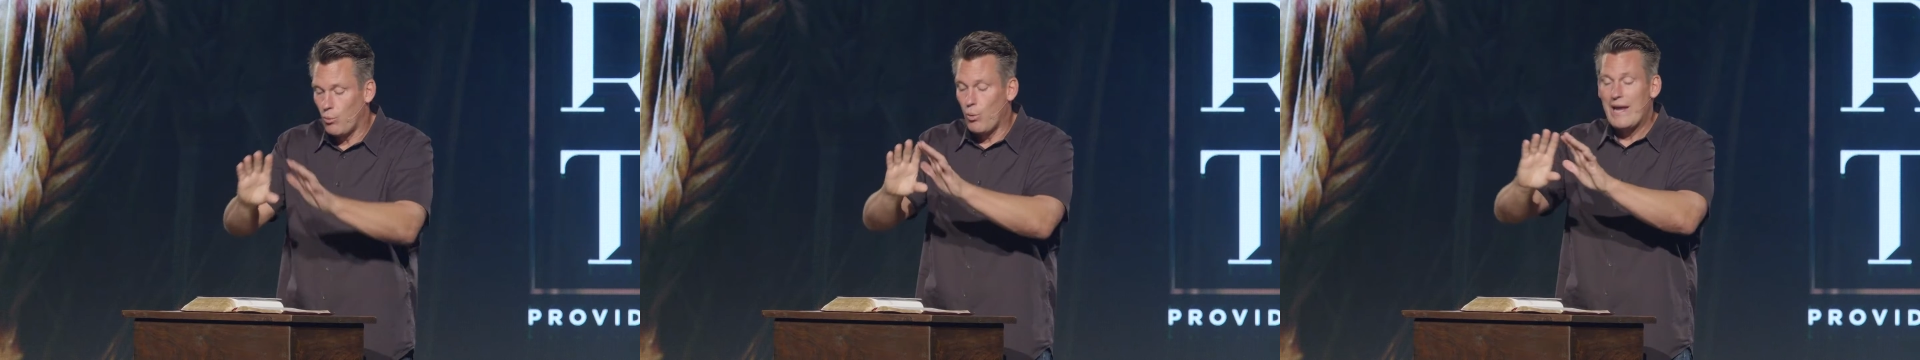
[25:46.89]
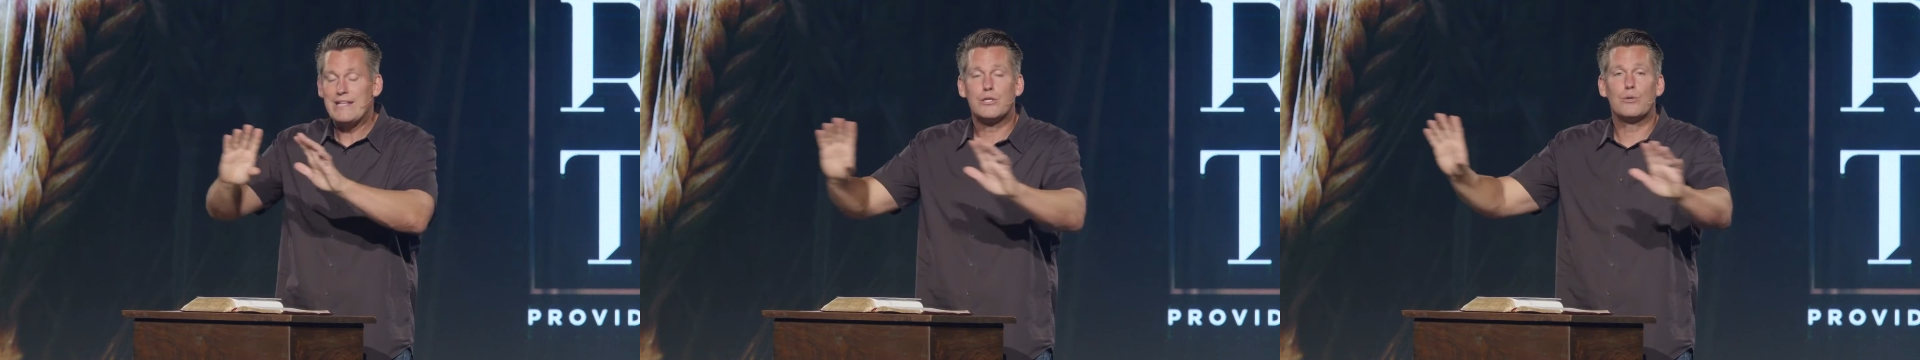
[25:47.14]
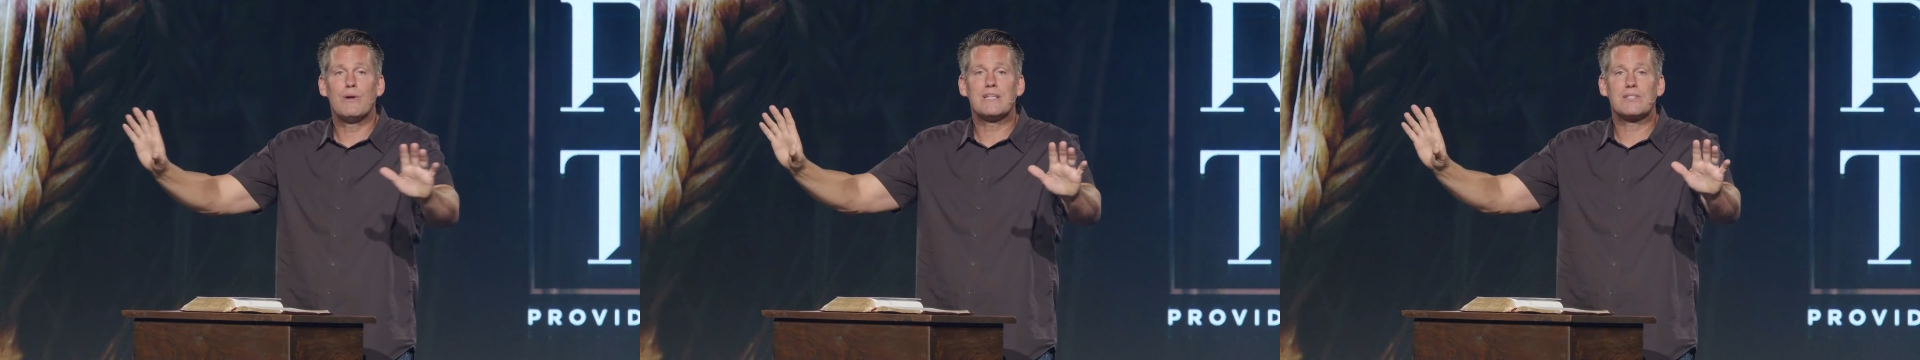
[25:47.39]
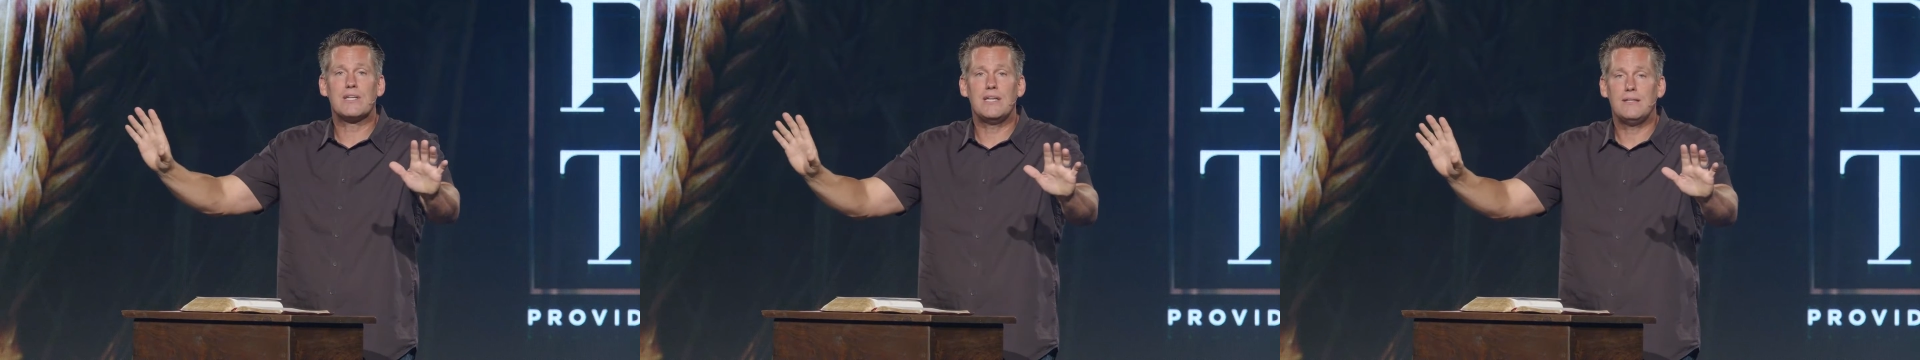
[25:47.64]
Way too
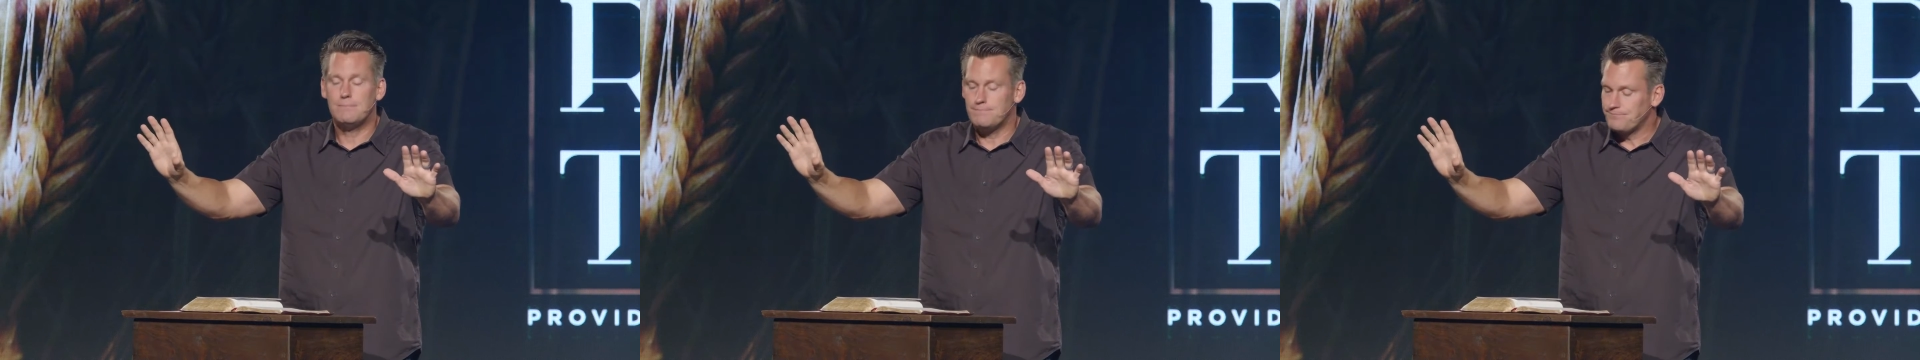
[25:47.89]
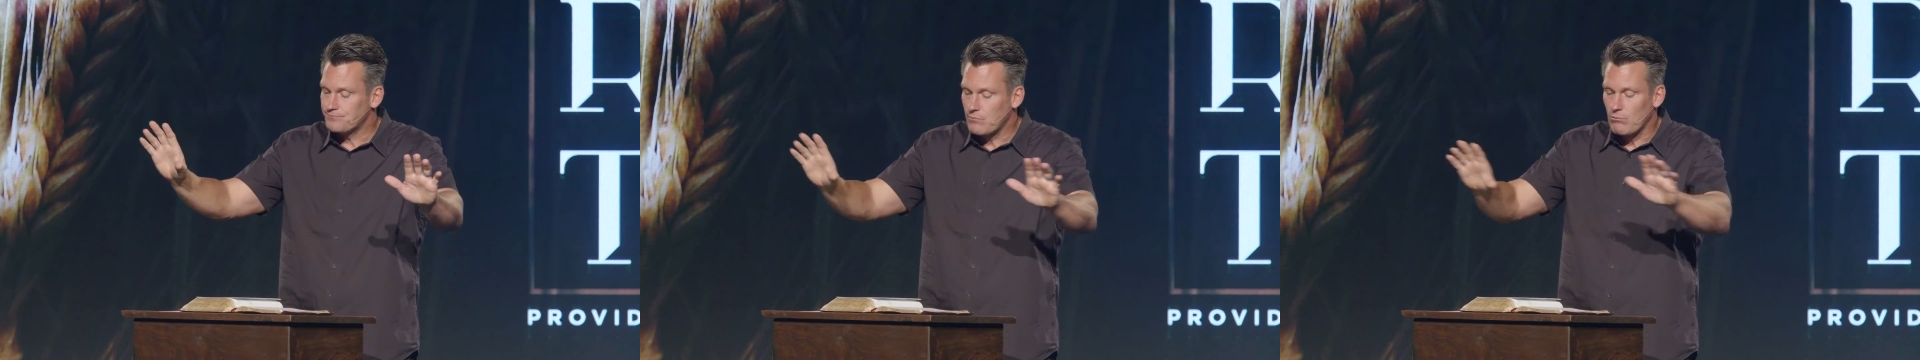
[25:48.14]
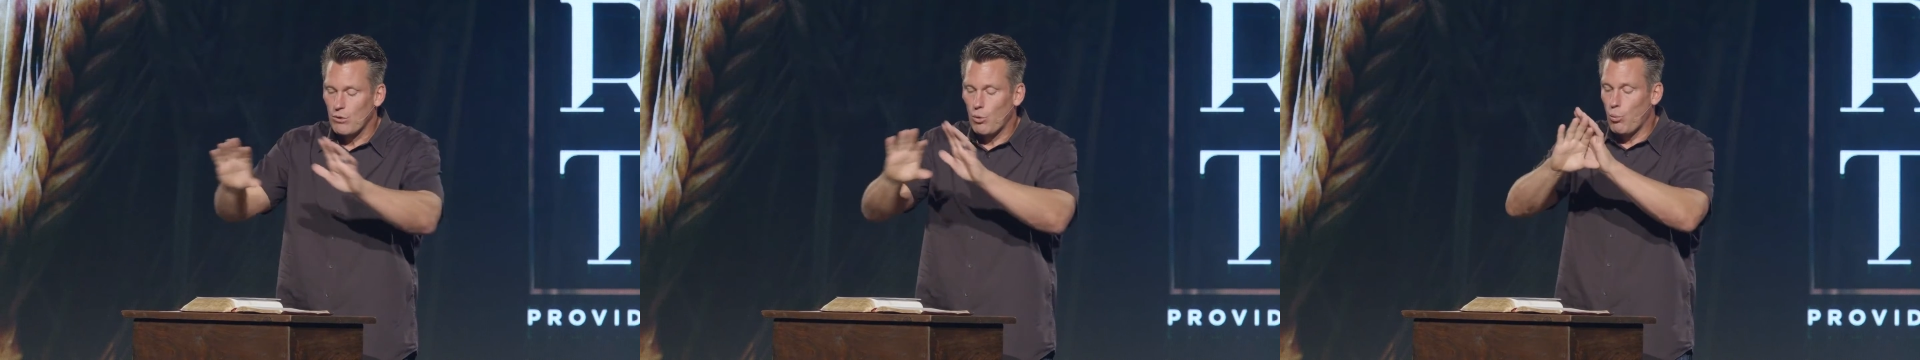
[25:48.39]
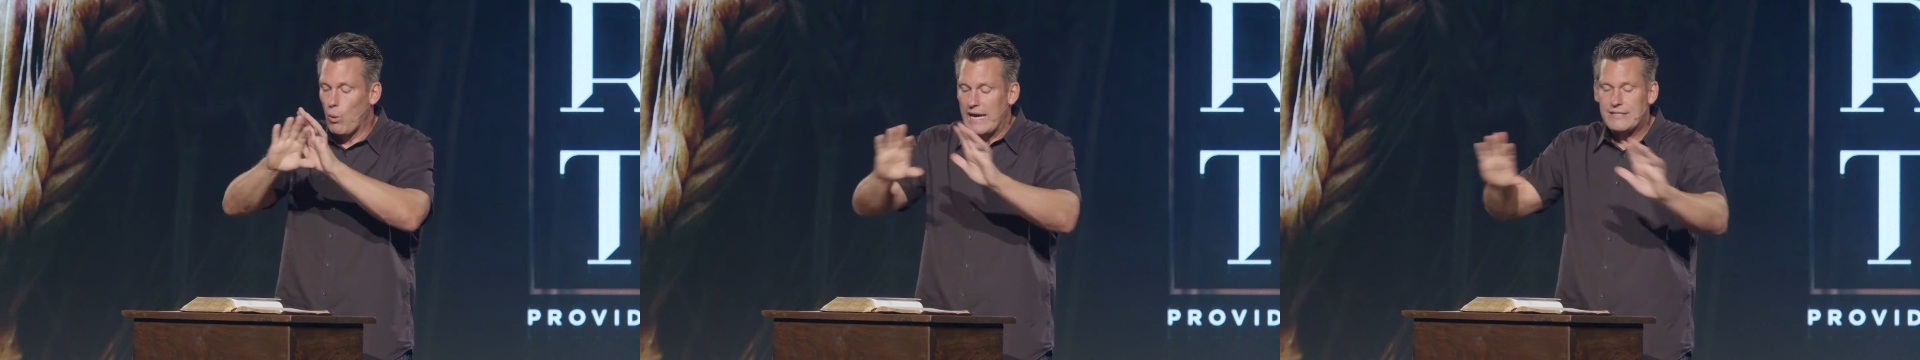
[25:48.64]
risky,
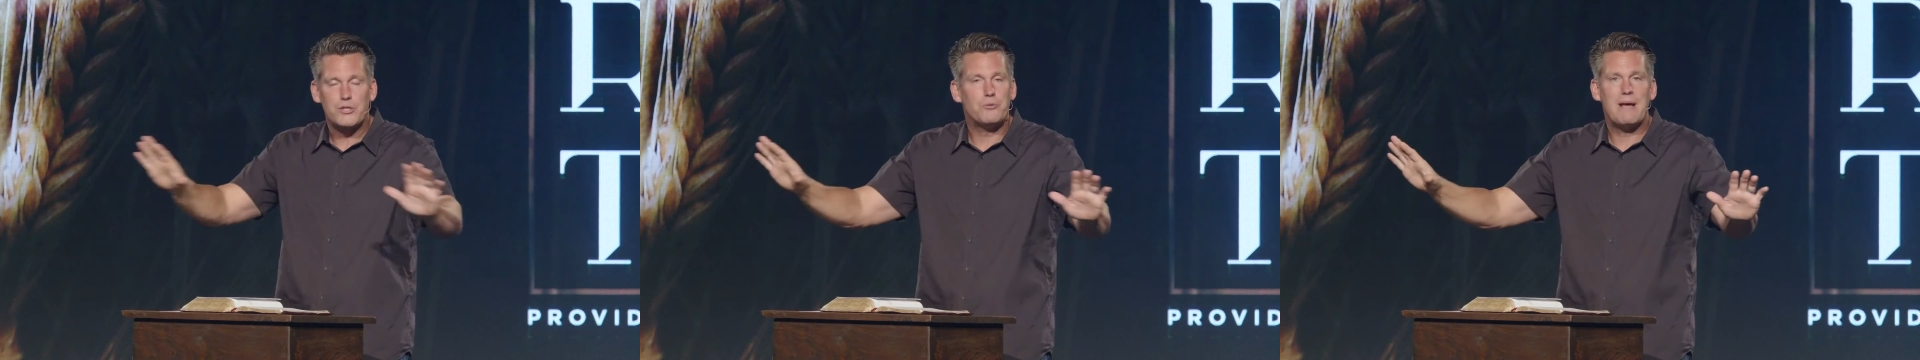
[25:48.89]
way too